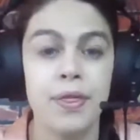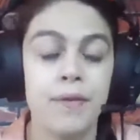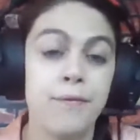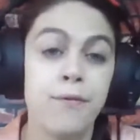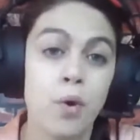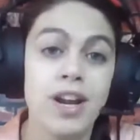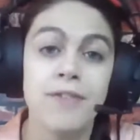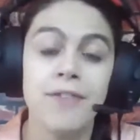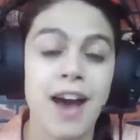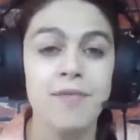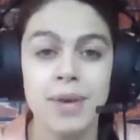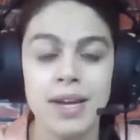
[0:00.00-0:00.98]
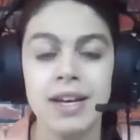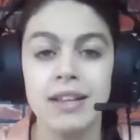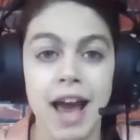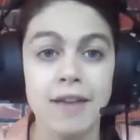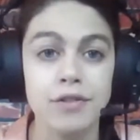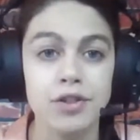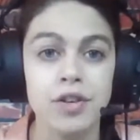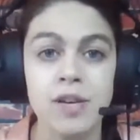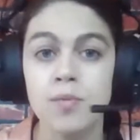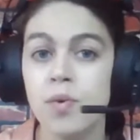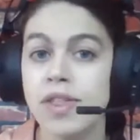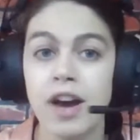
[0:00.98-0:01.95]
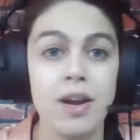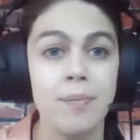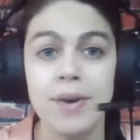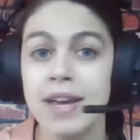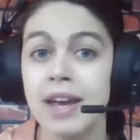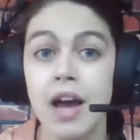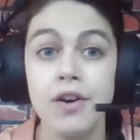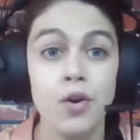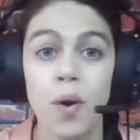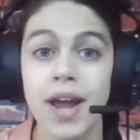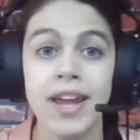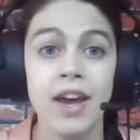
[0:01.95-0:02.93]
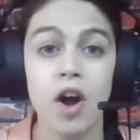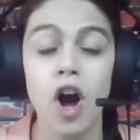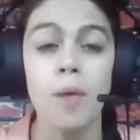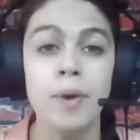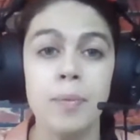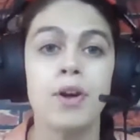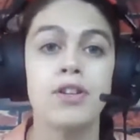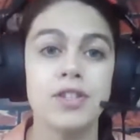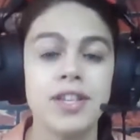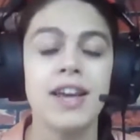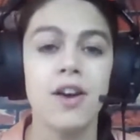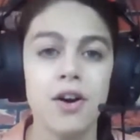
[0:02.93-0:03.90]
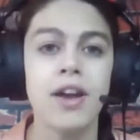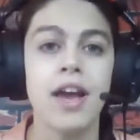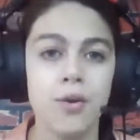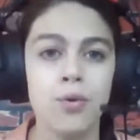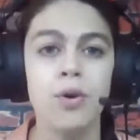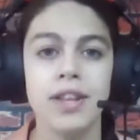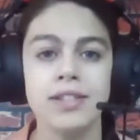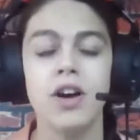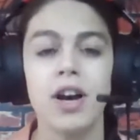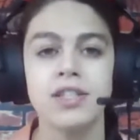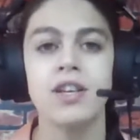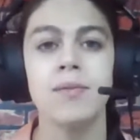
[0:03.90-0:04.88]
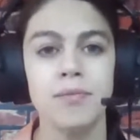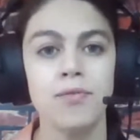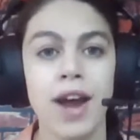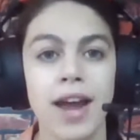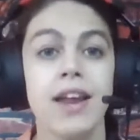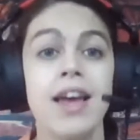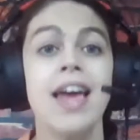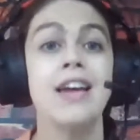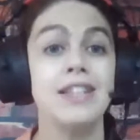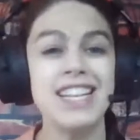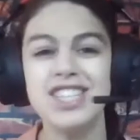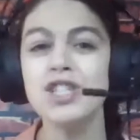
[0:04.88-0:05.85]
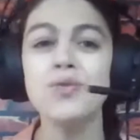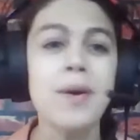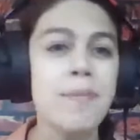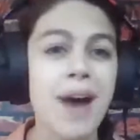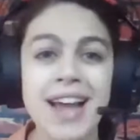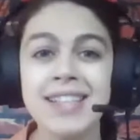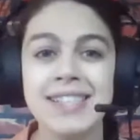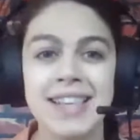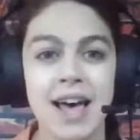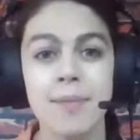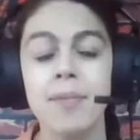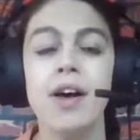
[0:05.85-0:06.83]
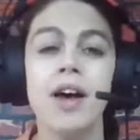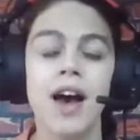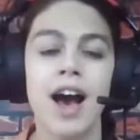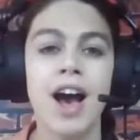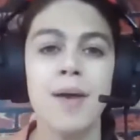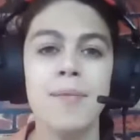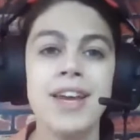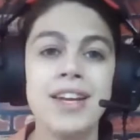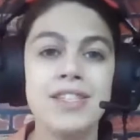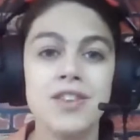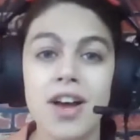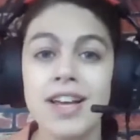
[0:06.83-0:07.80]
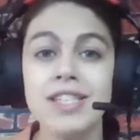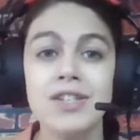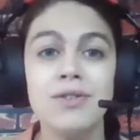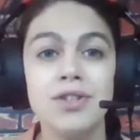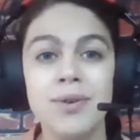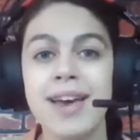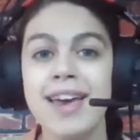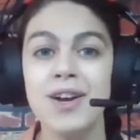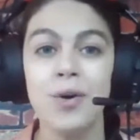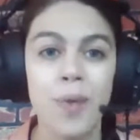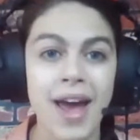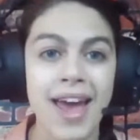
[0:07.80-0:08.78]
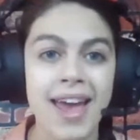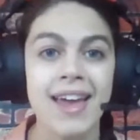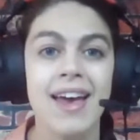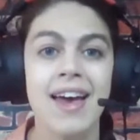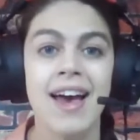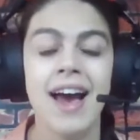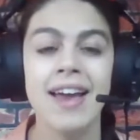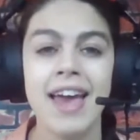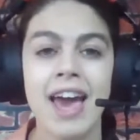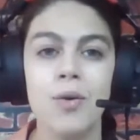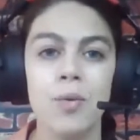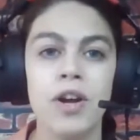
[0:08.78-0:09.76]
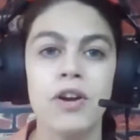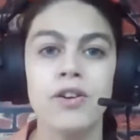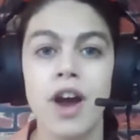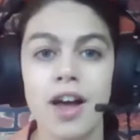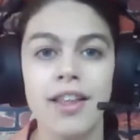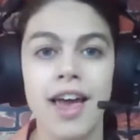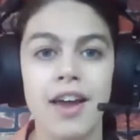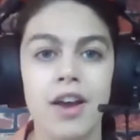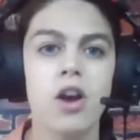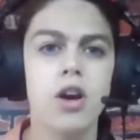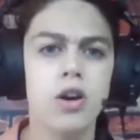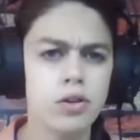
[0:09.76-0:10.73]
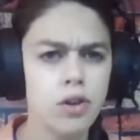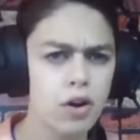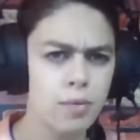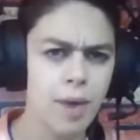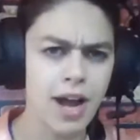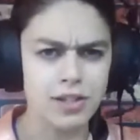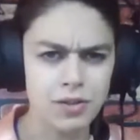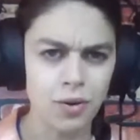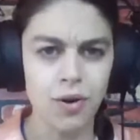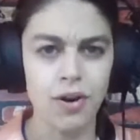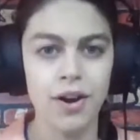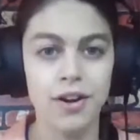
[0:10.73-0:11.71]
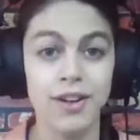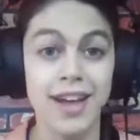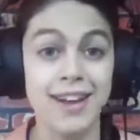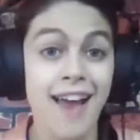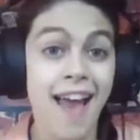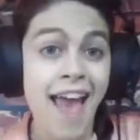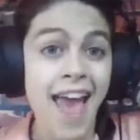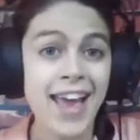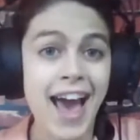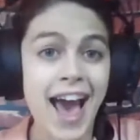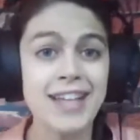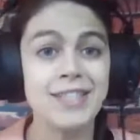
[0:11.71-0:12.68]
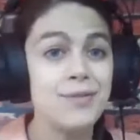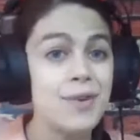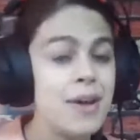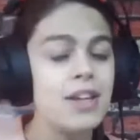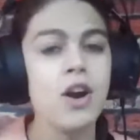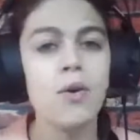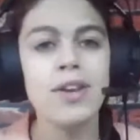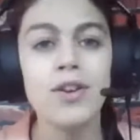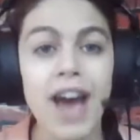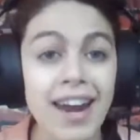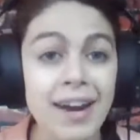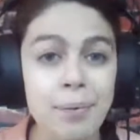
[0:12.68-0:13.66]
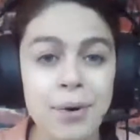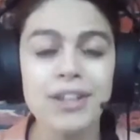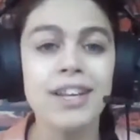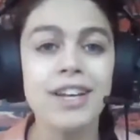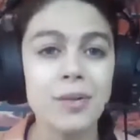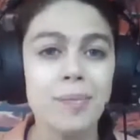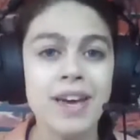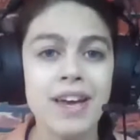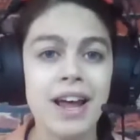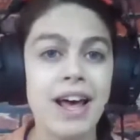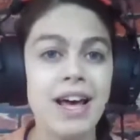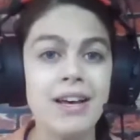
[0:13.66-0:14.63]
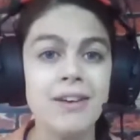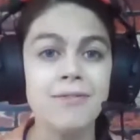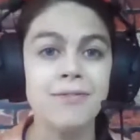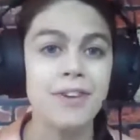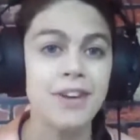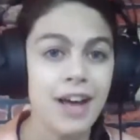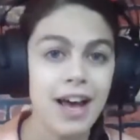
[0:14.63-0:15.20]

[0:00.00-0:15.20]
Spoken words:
45-minute live stream without it being annoying at all. People are just like, okay, cool, that's awesome. Right. It just reminds them. And as long as you do it in a way, again, where you're not like, go to my store. You're like, hey guys, you got to put a little bit of